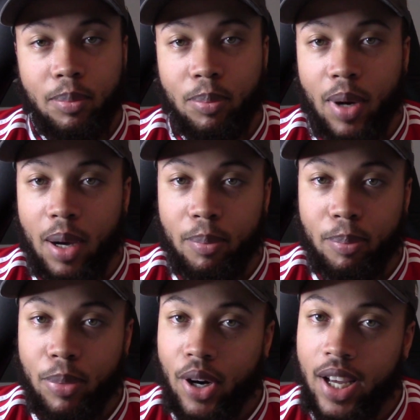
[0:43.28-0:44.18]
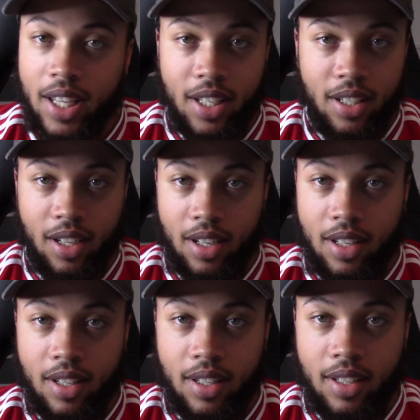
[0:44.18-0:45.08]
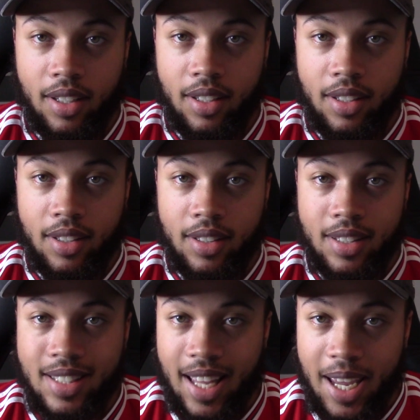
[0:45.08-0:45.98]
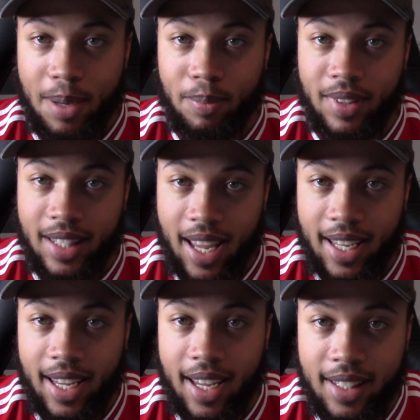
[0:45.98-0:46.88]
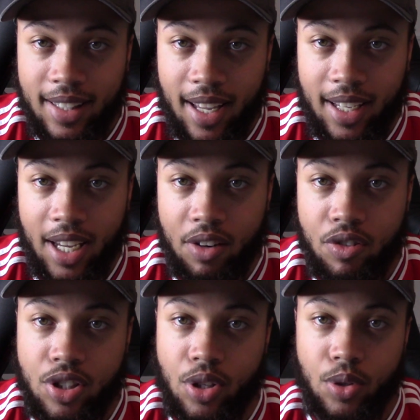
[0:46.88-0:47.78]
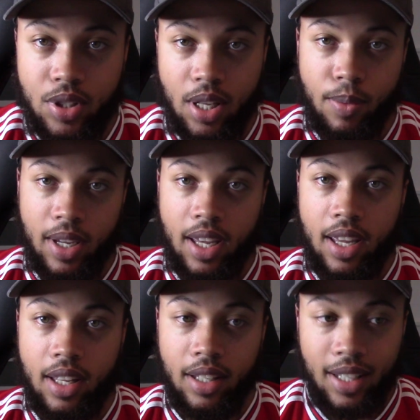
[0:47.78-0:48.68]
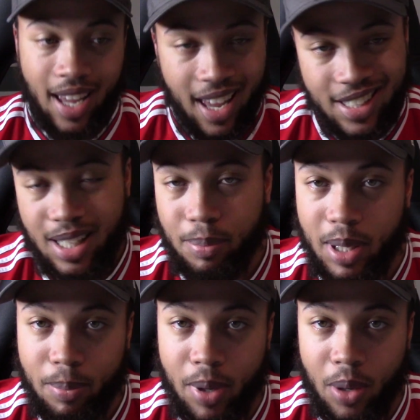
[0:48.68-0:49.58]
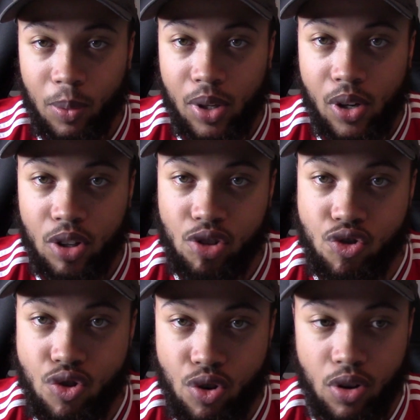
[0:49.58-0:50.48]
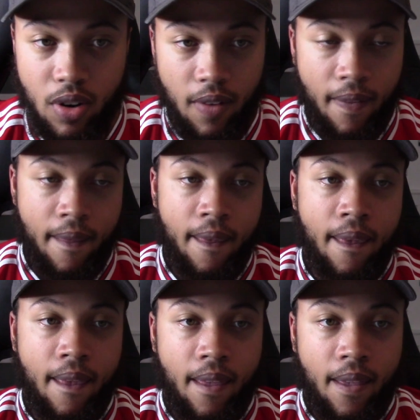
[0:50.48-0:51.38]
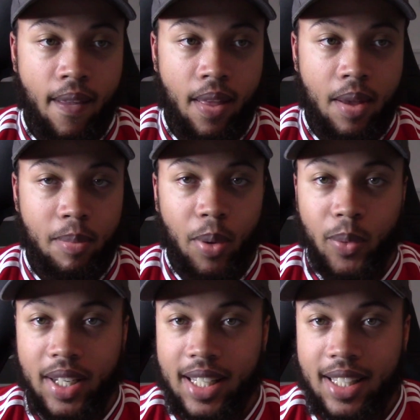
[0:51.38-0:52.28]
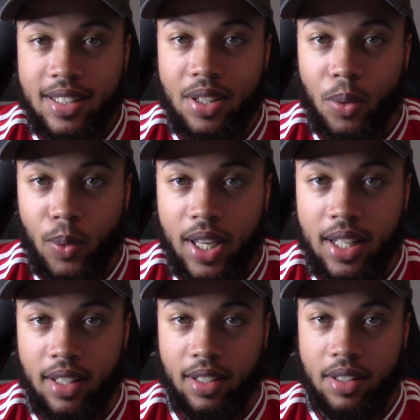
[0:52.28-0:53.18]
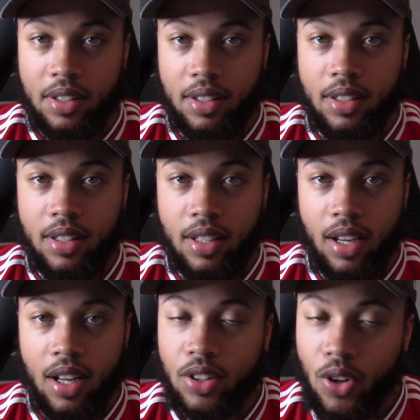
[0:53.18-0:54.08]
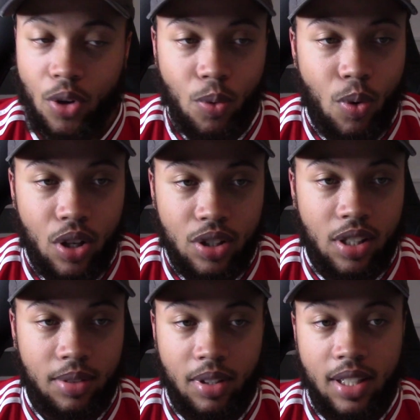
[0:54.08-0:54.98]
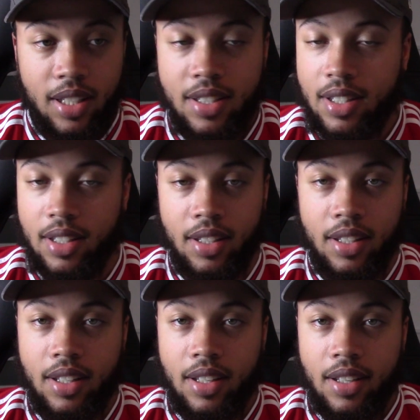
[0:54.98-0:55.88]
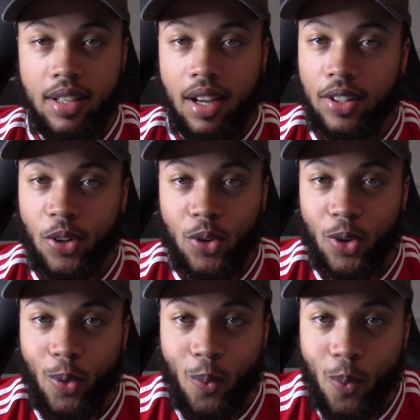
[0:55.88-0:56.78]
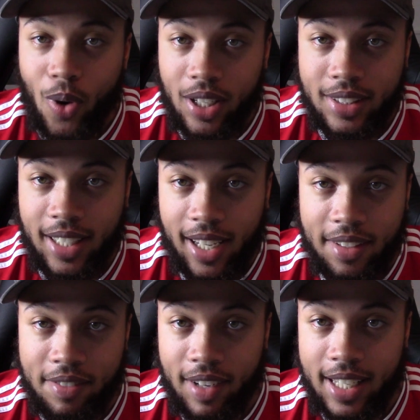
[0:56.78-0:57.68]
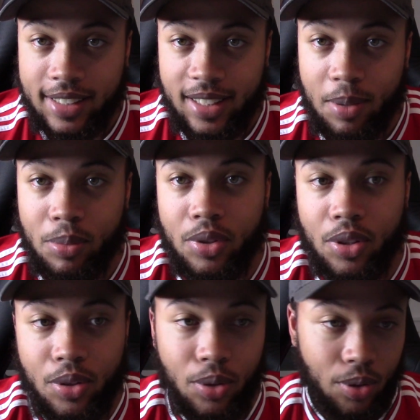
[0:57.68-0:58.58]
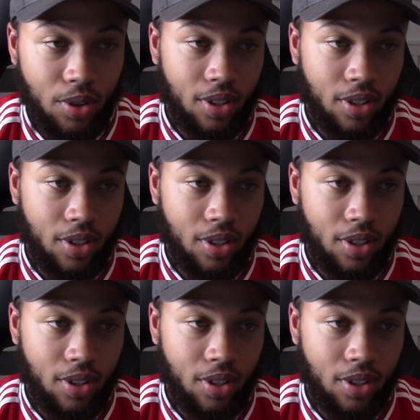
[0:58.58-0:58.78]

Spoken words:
But boy, you know, same decade results that we're getting. Yeah, it's a bit better, we got a draw. But we need to win. I don't know what to... Listen, I don't know what to advise them to do.